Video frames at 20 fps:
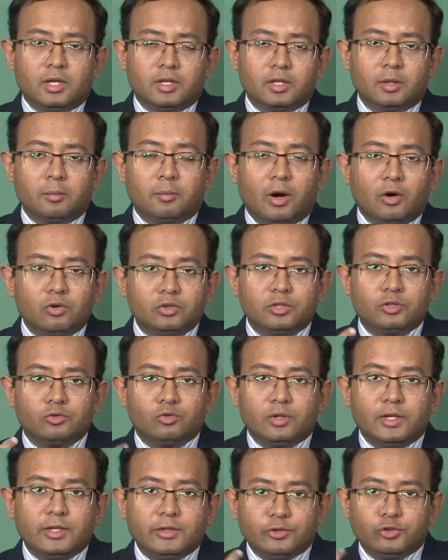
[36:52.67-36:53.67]
The mouth is
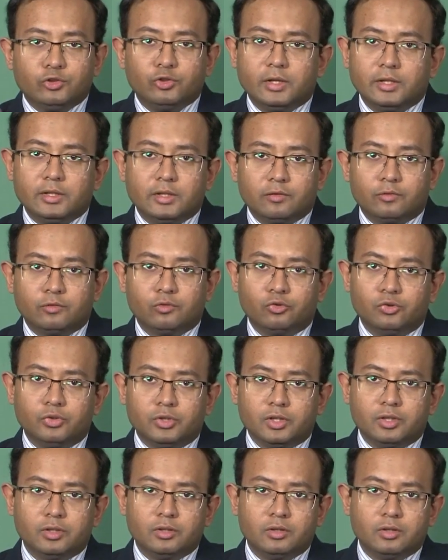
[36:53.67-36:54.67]
only chewing the food,
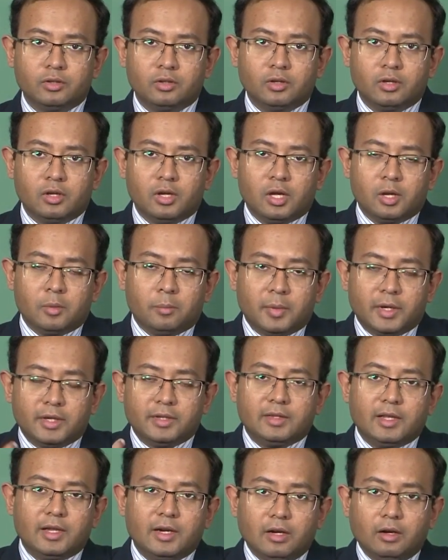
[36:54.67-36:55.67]

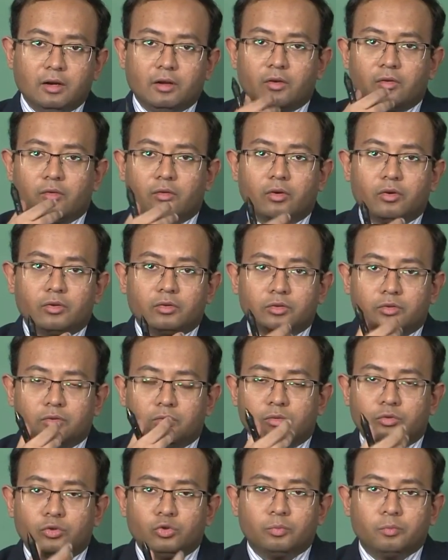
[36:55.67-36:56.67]
but then
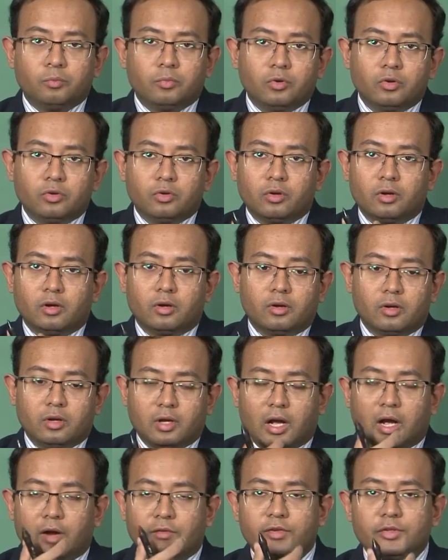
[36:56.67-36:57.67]
you uh,
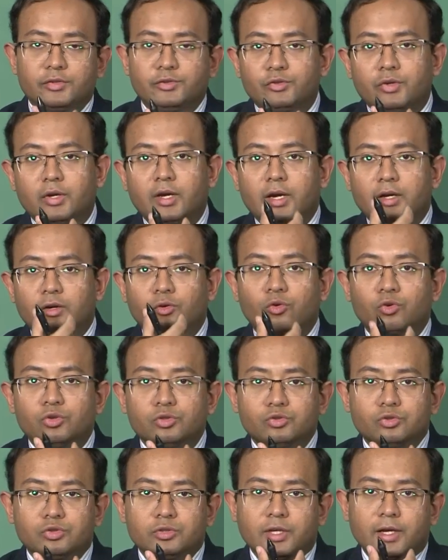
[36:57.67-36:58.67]
after chewing it goes
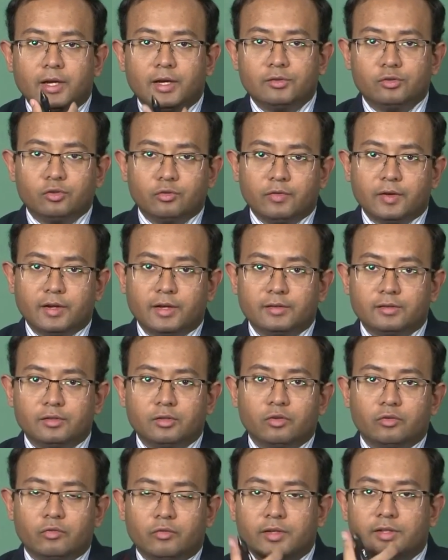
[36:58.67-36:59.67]
through the esophagus
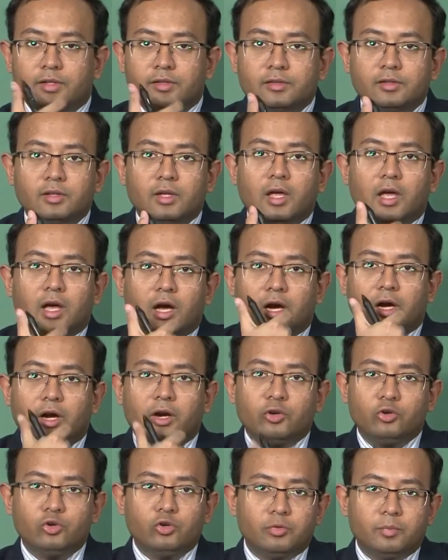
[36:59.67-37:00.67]
which is a
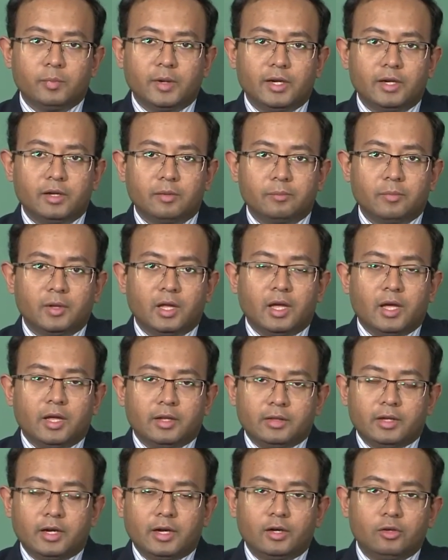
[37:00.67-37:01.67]
conduit medium.
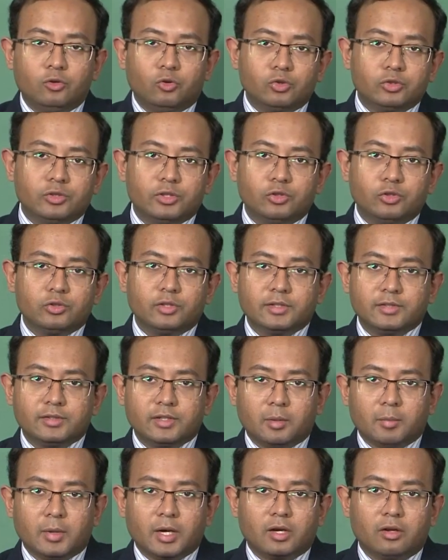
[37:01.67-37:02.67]
Then it goes the
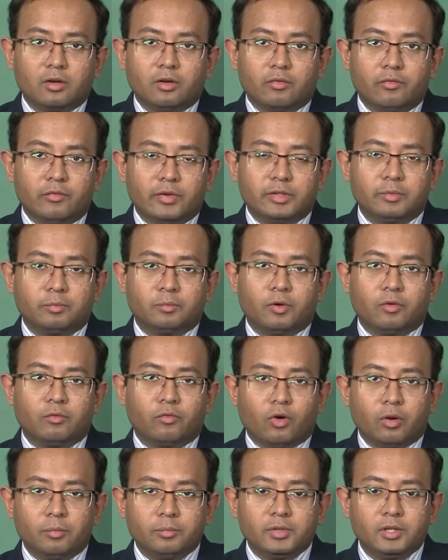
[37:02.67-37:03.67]
stomach which
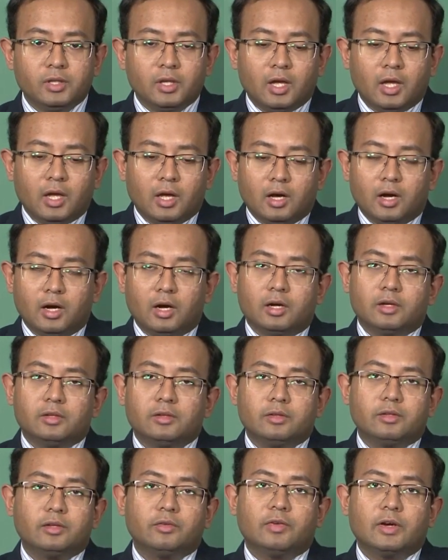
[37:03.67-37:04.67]
performs uh,
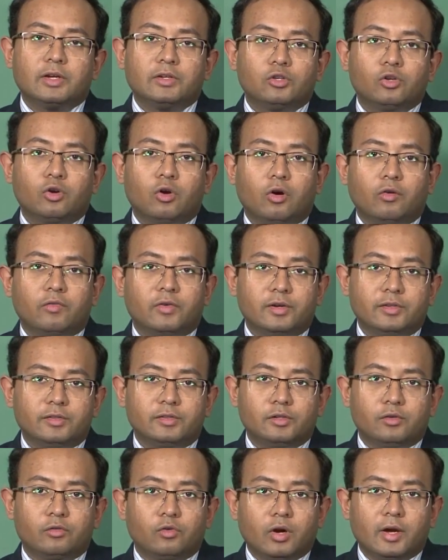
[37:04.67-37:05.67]
the function of a
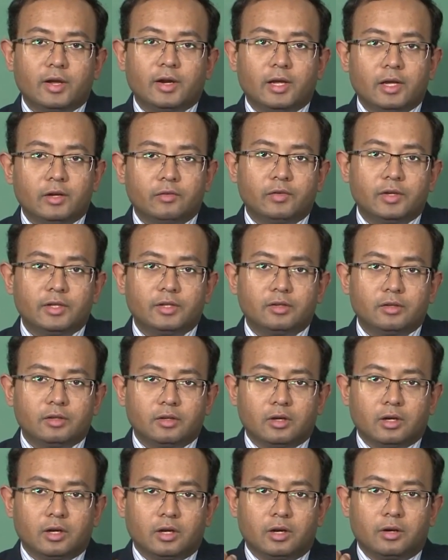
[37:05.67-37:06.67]
reservoir in which
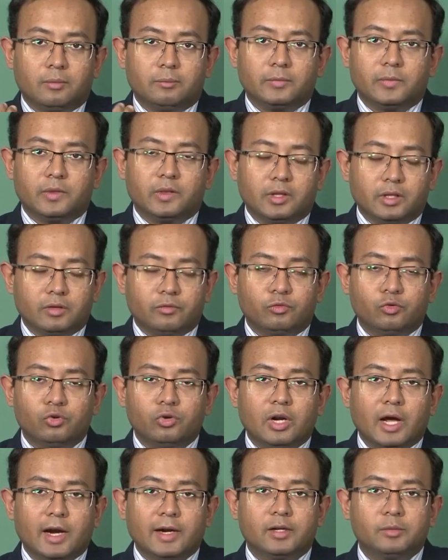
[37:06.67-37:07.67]
um, the
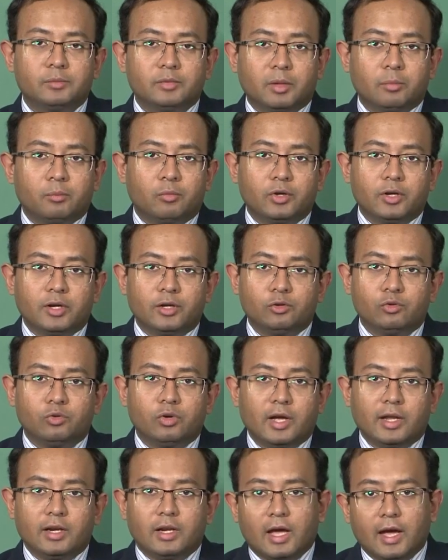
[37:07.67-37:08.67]
food items are put into
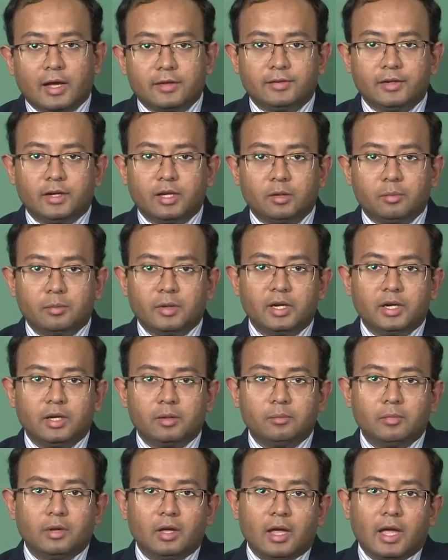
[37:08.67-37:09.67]
an acidic
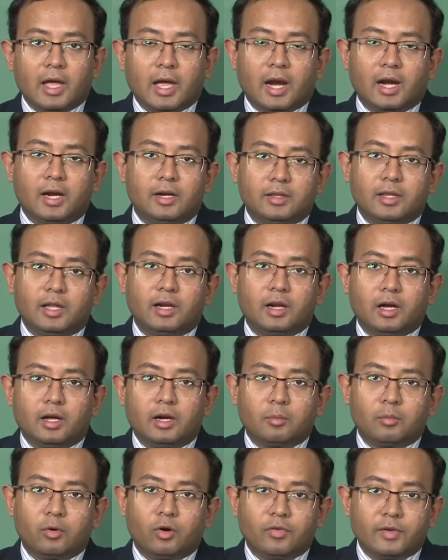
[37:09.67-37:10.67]
medium and then a
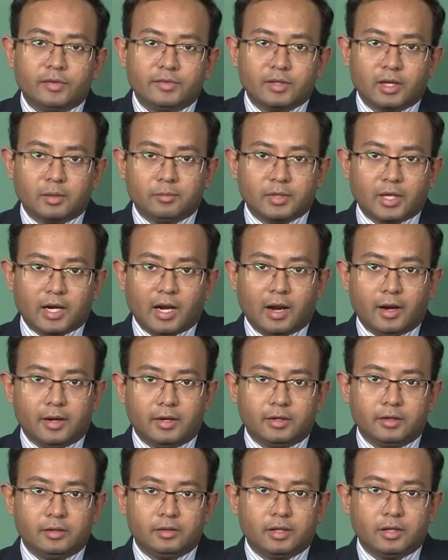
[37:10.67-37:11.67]
number of enzymes are
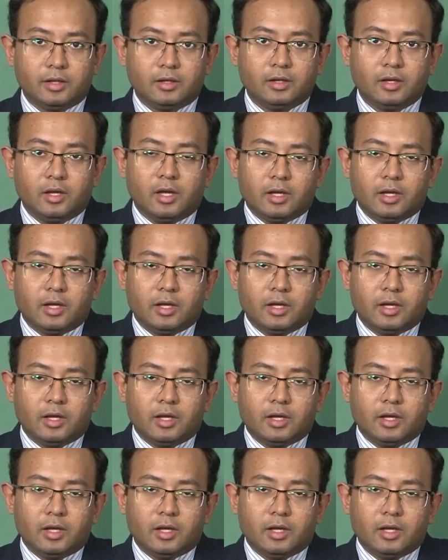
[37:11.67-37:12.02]
added there.